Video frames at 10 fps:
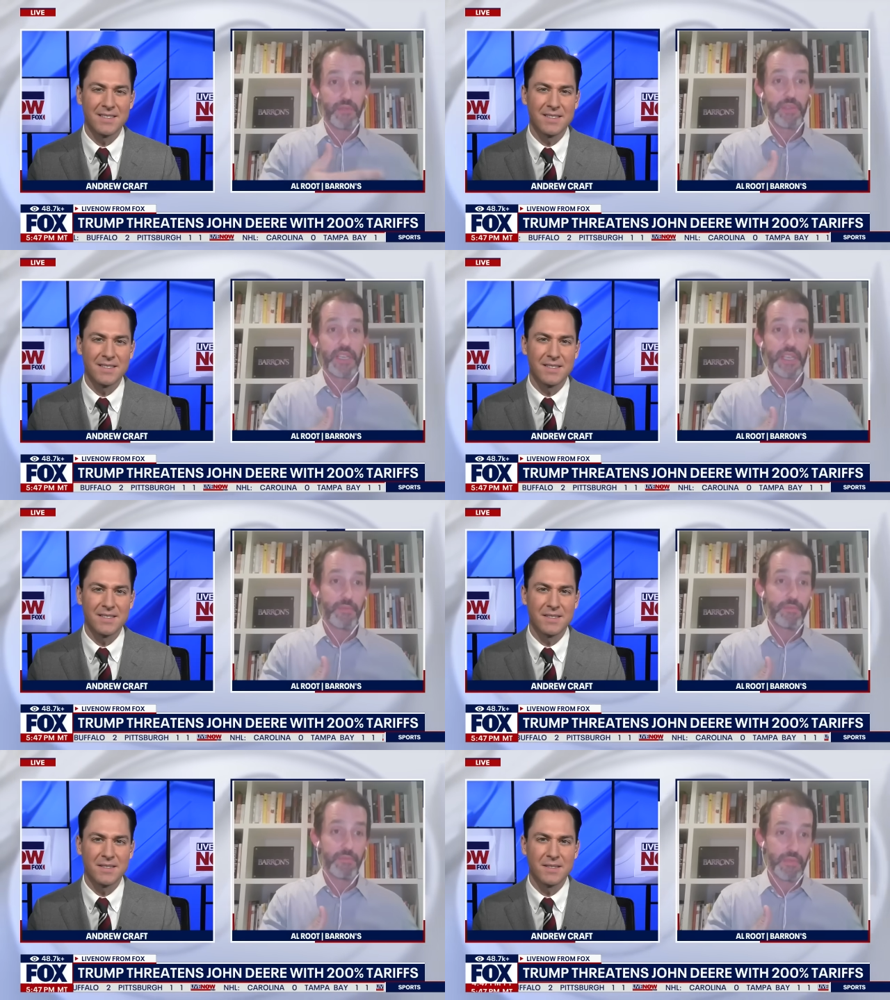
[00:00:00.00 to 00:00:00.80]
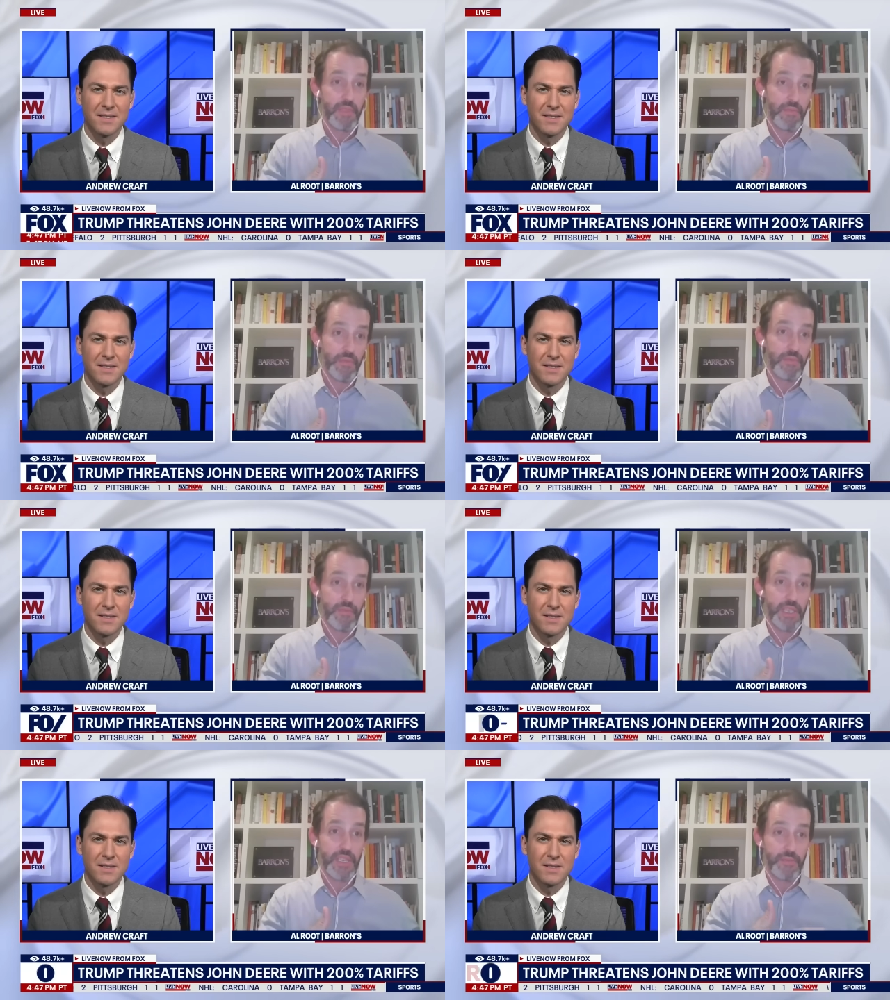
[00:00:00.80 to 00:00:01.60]
Speaker 1: would be an, that would
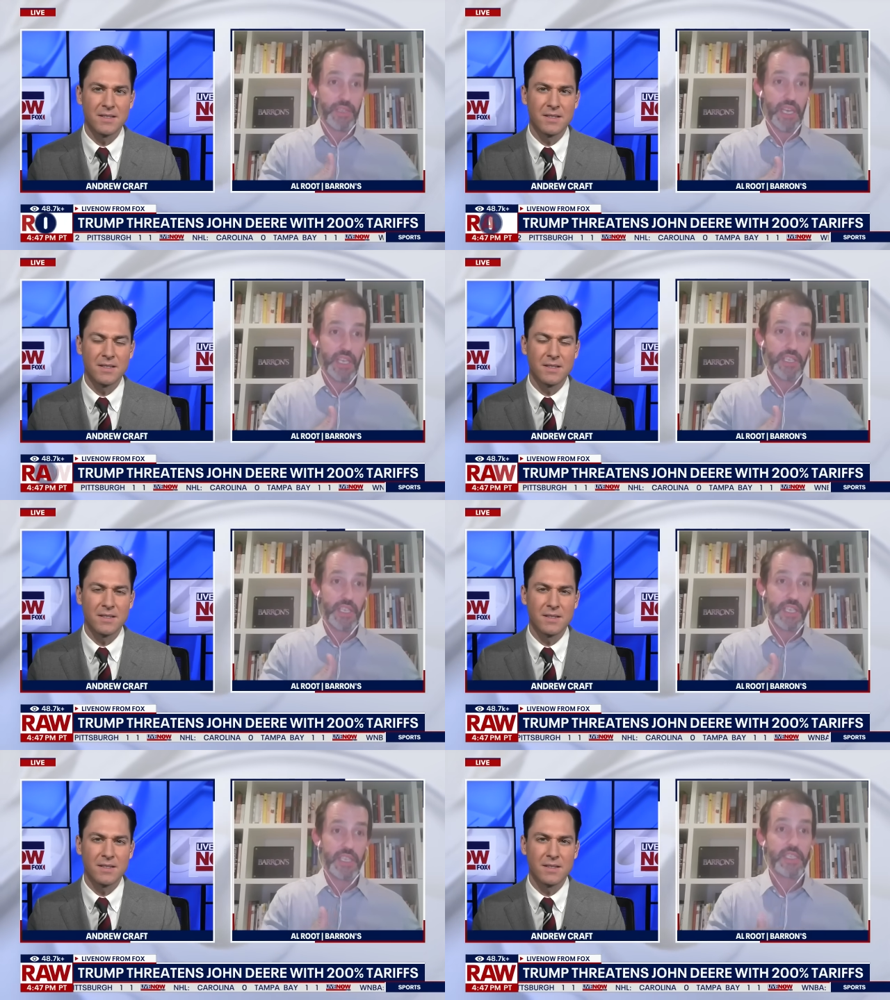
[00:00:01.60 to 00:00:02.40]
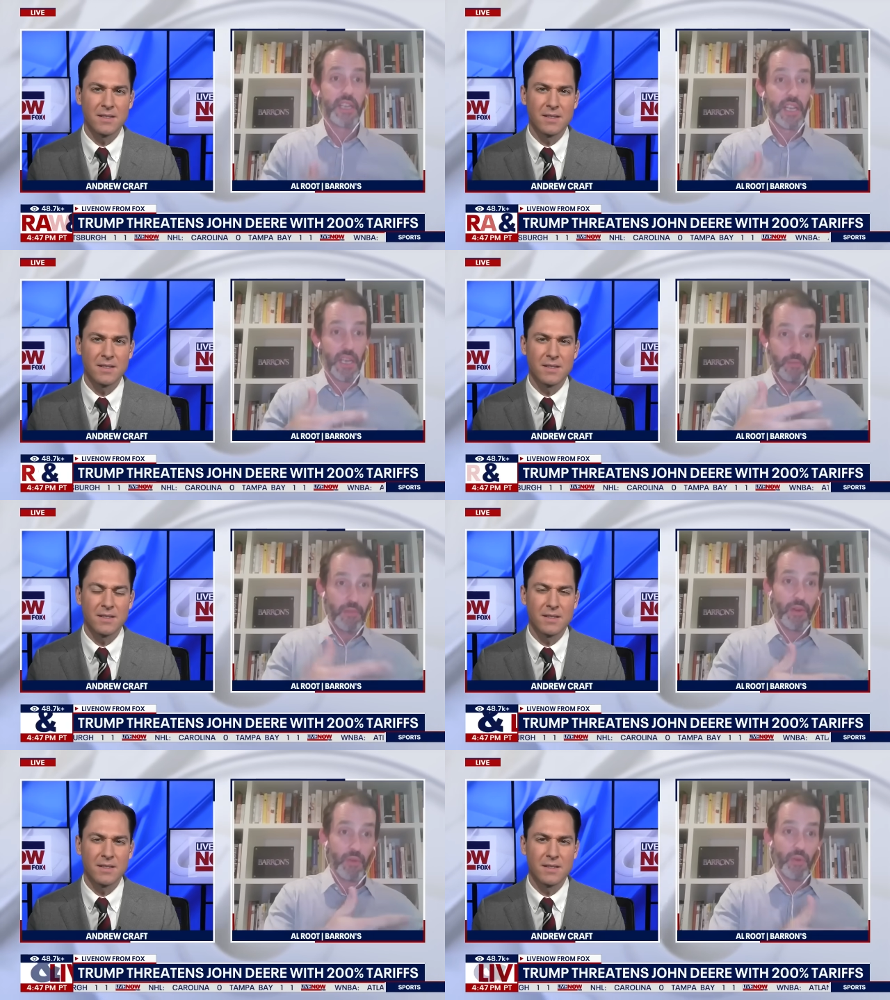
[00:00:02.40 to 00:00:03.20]
be an implication of this,
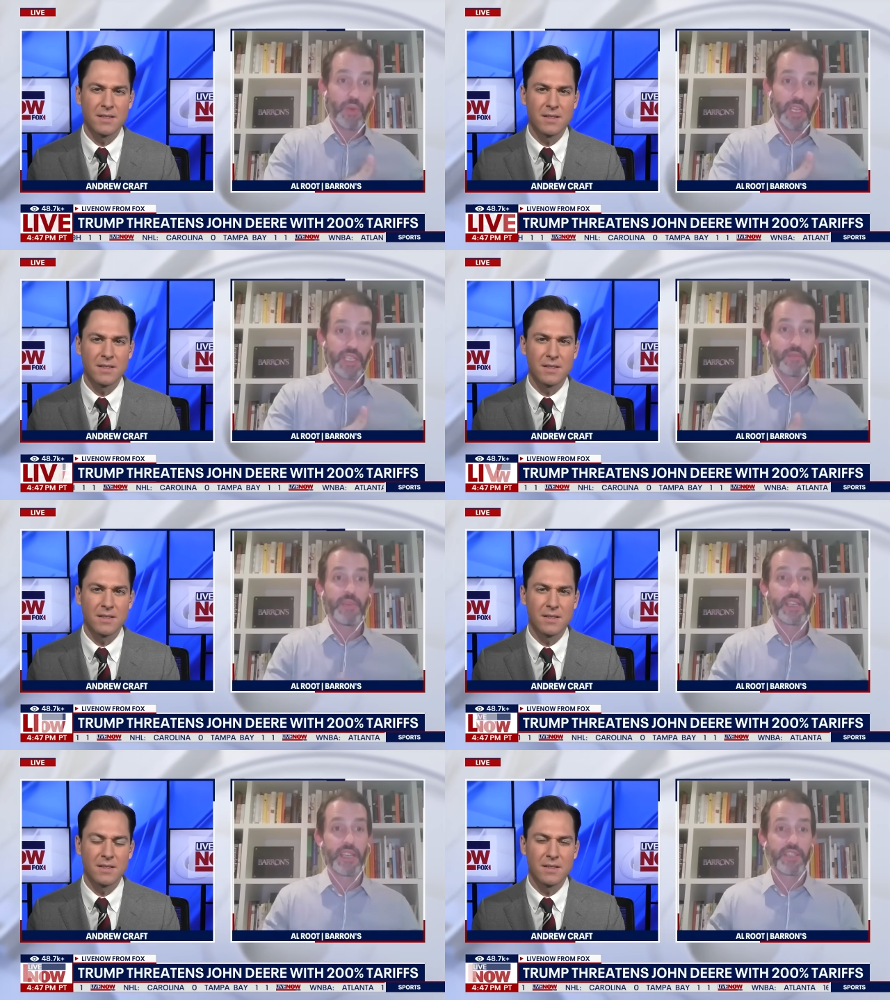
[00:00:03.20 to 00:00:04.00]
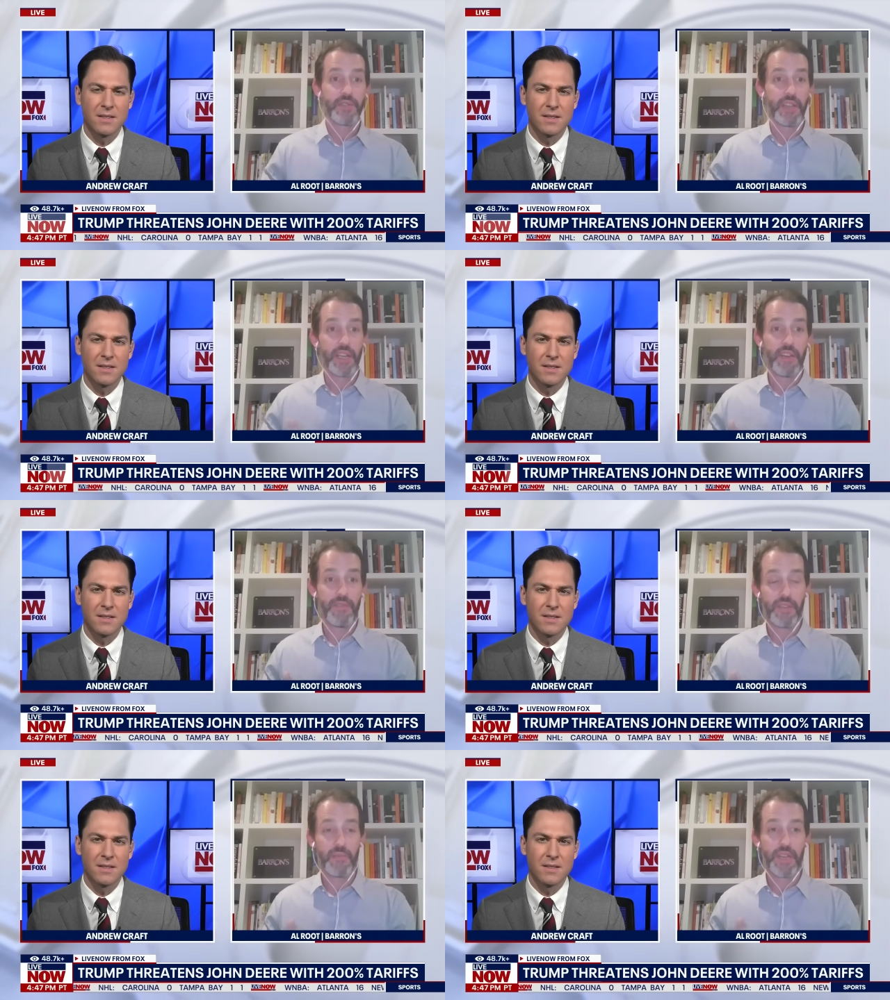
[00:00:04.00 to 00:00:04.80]
but we're willing to make that trade-off
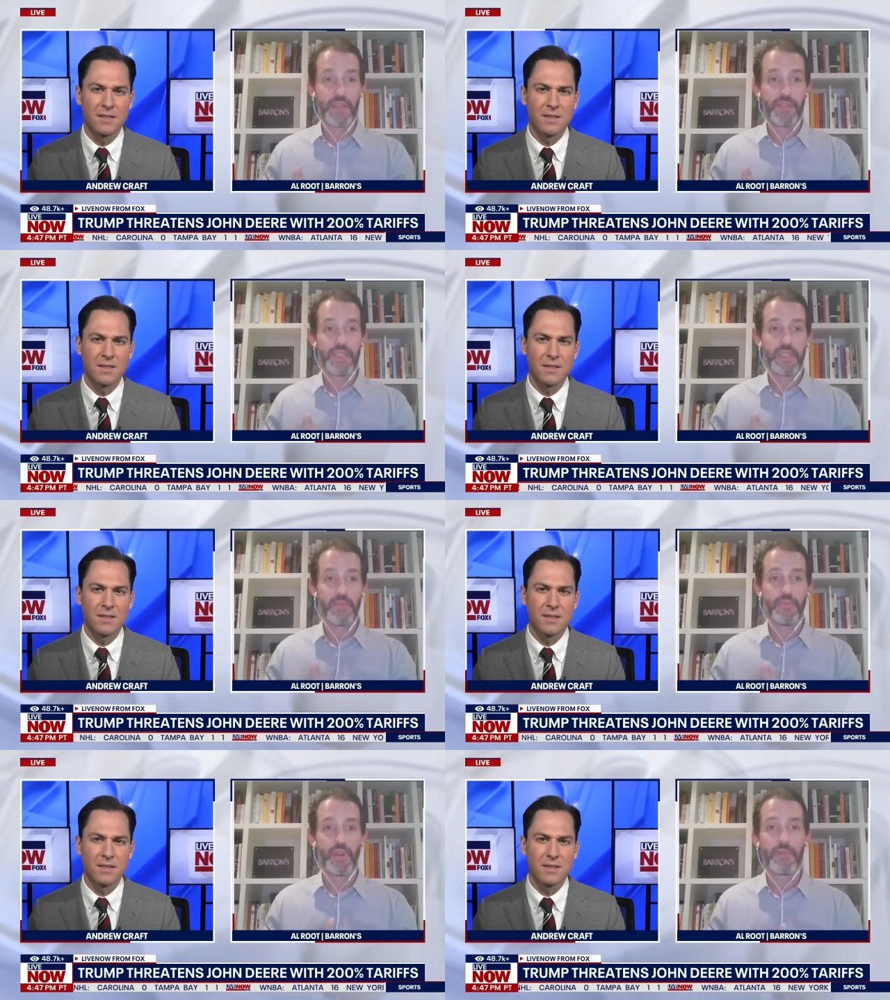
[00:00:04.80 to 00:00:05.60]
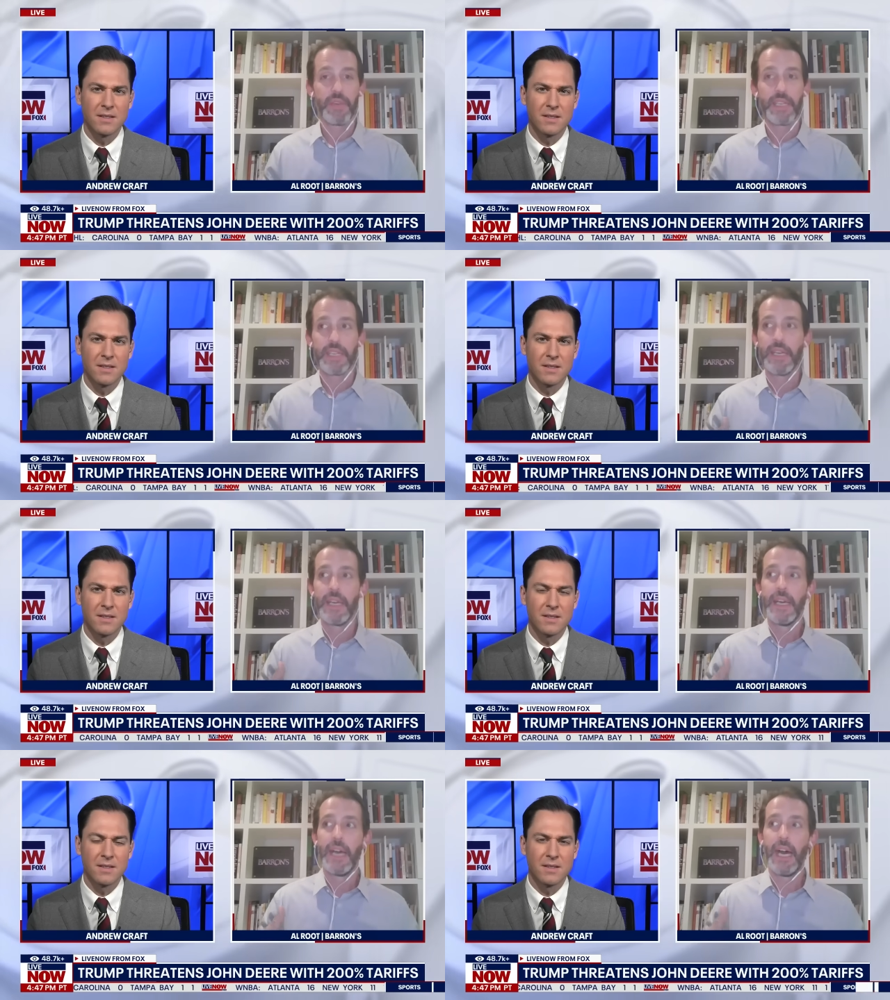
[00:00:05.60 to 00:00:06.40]
for the benefits in employment.
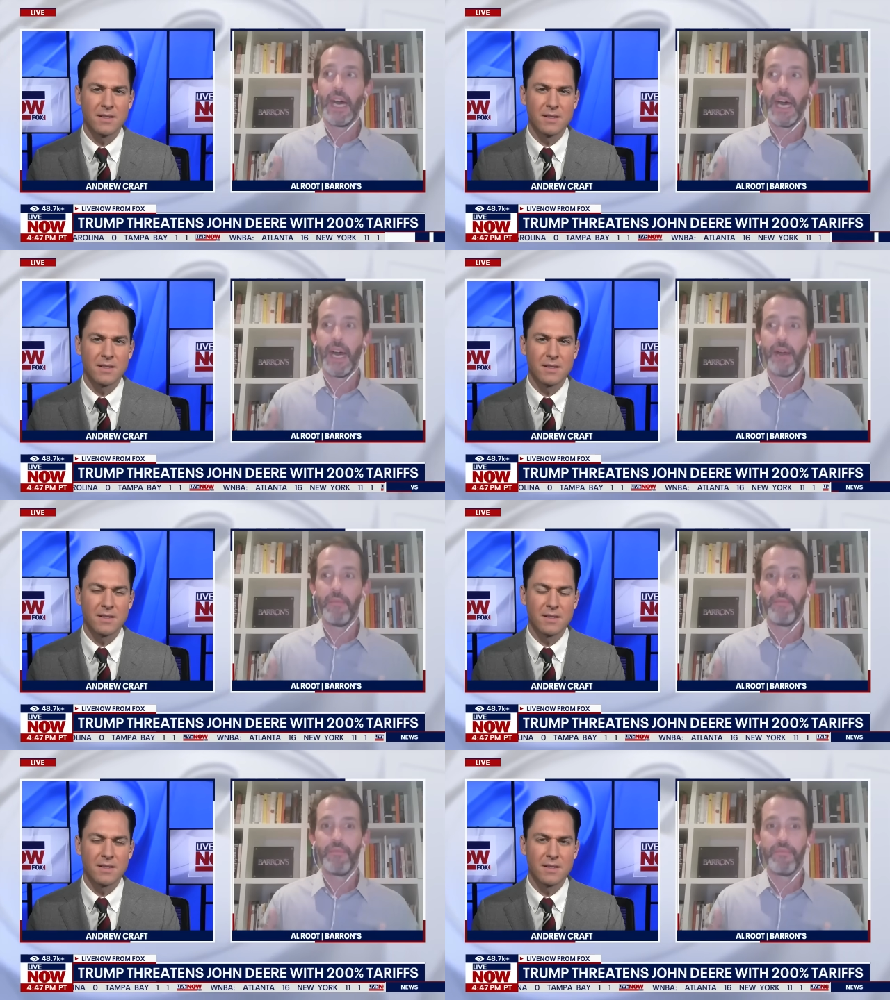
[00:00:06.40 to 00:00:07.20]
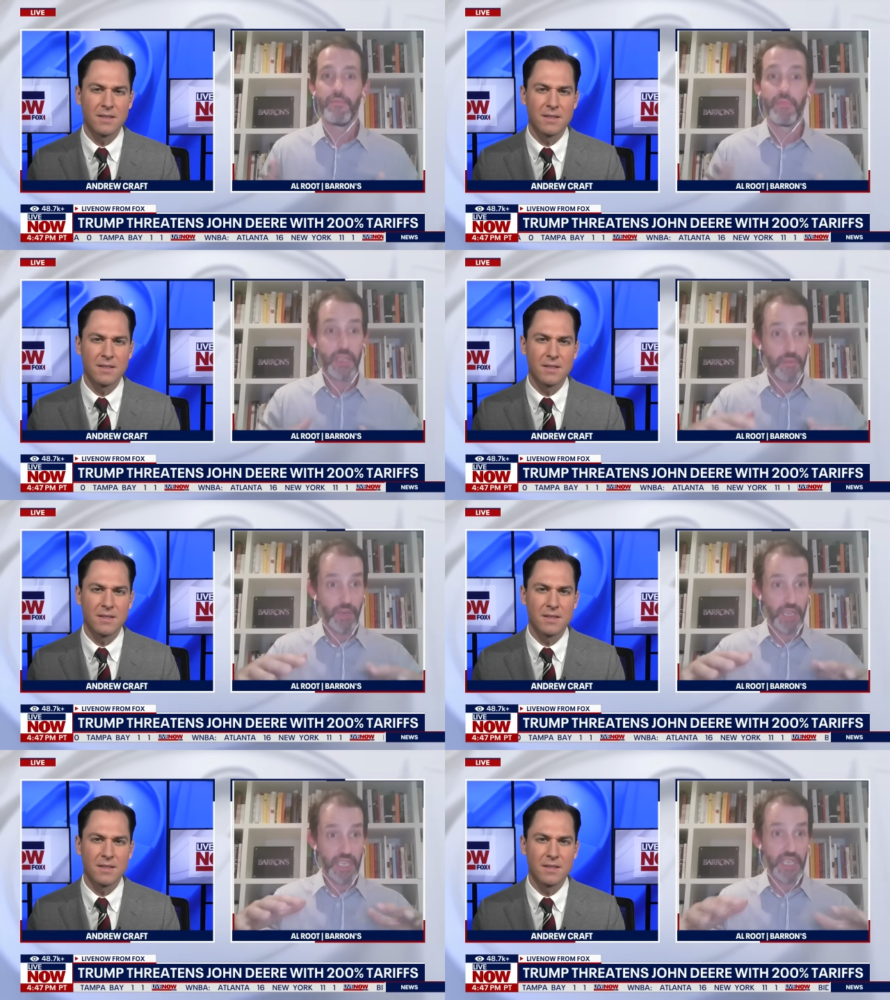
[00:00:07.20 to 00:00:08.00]
Um, but
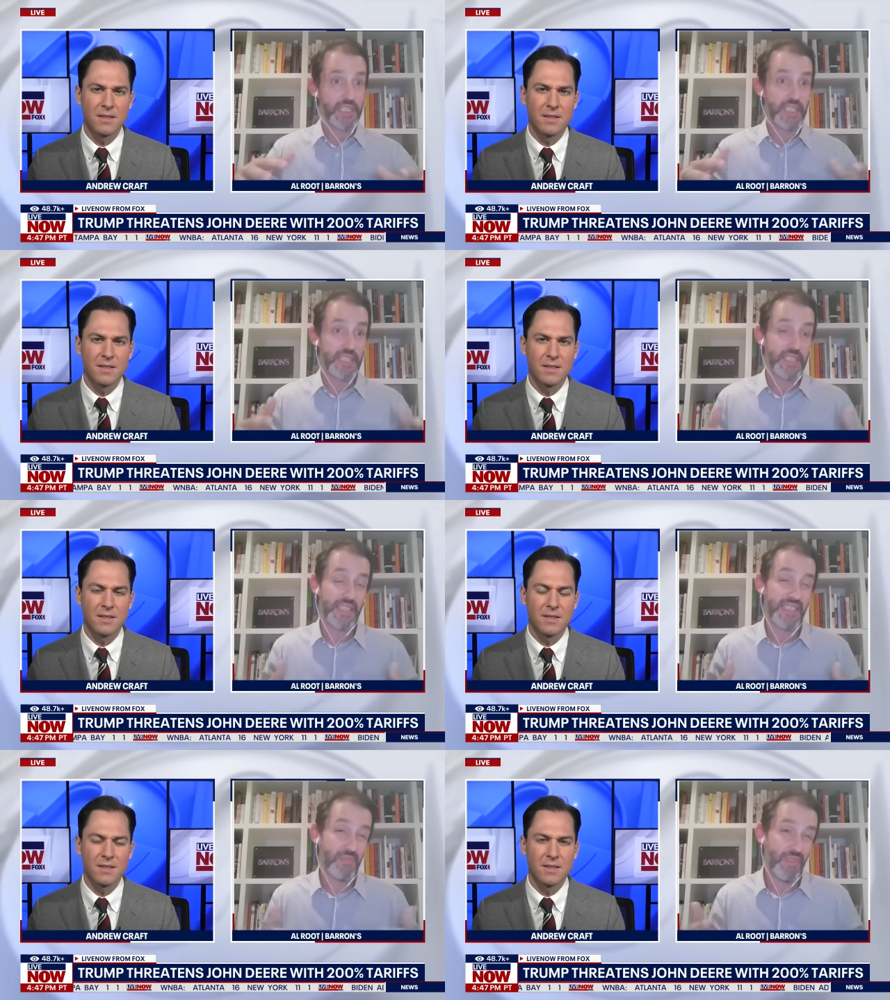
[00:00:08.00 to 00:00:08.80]
but in this instance,